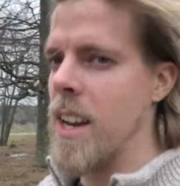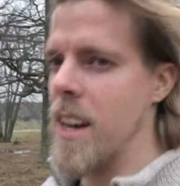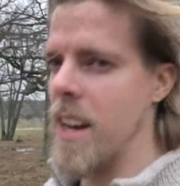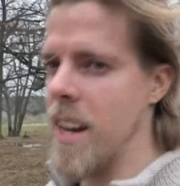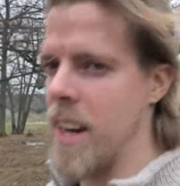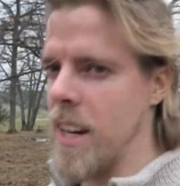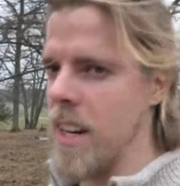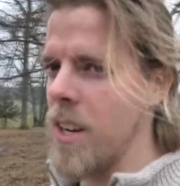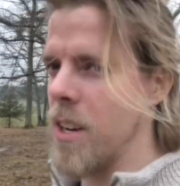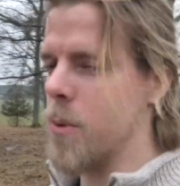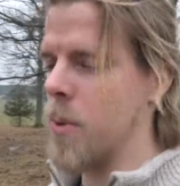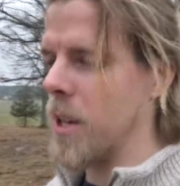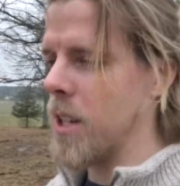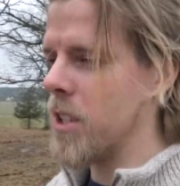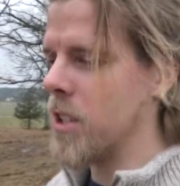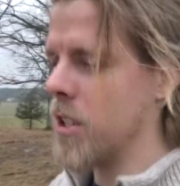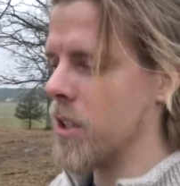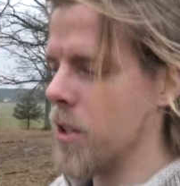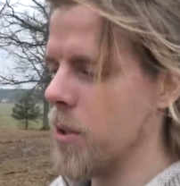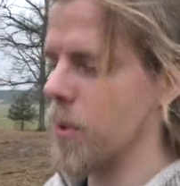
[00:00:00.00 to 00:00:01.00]
link
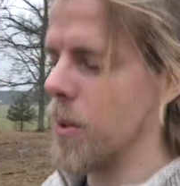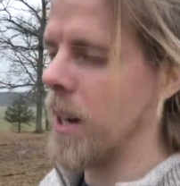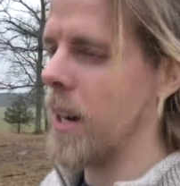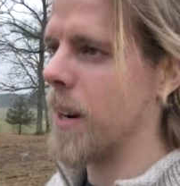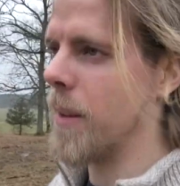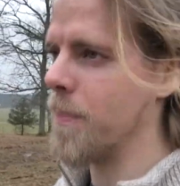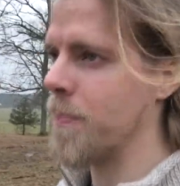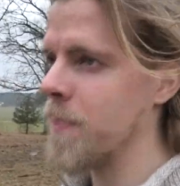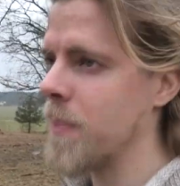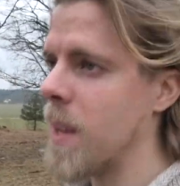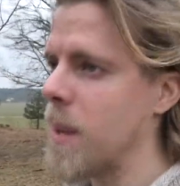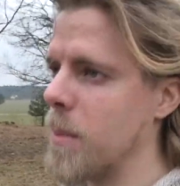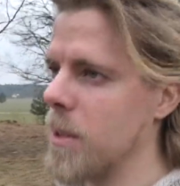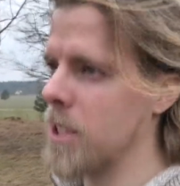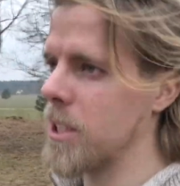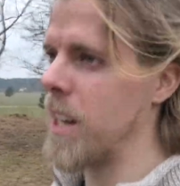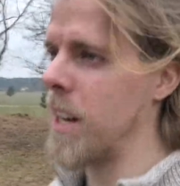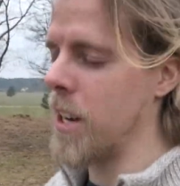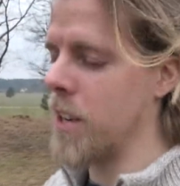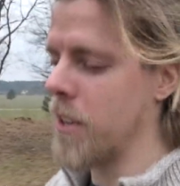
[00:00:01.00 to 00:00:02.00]
which you um,
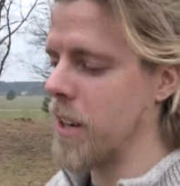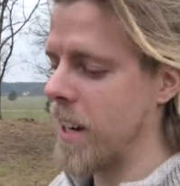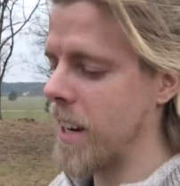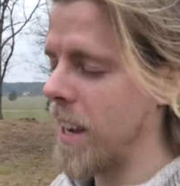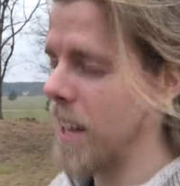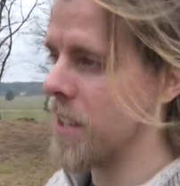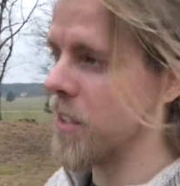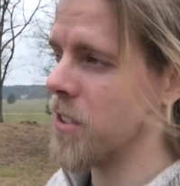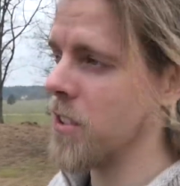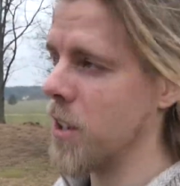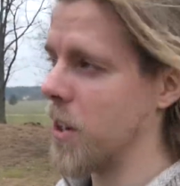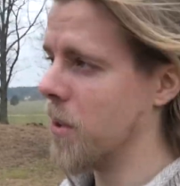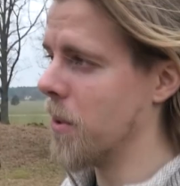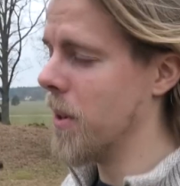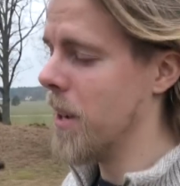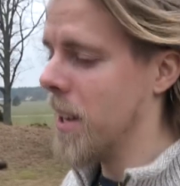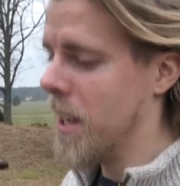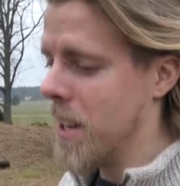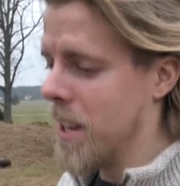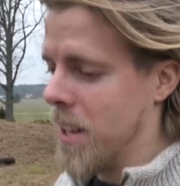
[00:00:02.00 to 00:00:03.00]
must click on again
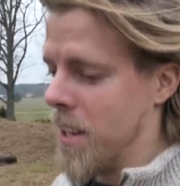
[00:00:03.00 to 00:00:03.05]
so